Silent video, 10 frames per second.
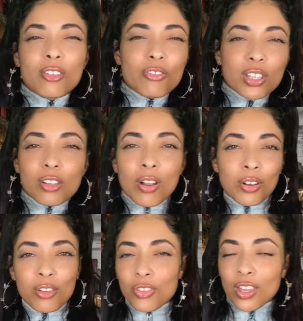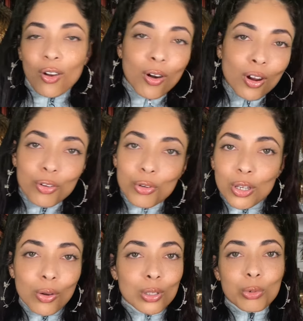to figure out if they are
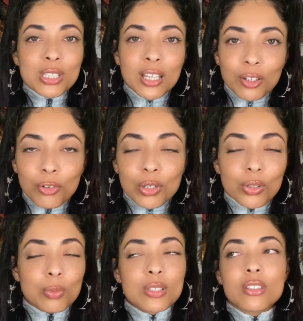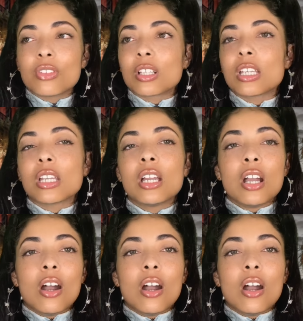Creole, Louisiana Creole specifically,